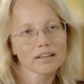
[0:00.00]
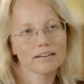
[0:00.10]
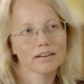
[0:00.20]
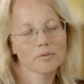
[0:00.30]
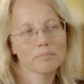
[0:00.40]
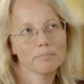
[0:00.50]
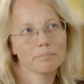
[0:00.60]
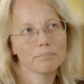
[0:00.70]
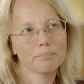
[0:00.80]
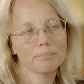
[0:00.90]
uh,
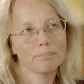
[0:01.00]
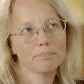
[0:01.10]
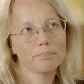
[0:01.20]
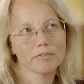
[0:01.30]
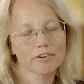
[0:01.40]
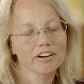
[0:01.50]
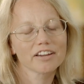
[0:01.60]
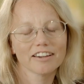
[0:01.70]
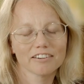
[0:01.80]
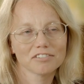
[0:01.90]
be very
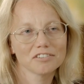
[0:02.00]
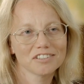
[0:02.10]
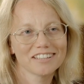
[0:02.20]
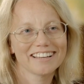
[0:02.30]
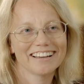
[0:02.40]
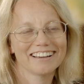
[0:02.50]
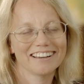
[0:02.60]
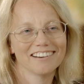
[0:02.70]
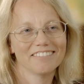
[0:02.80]
careful uh,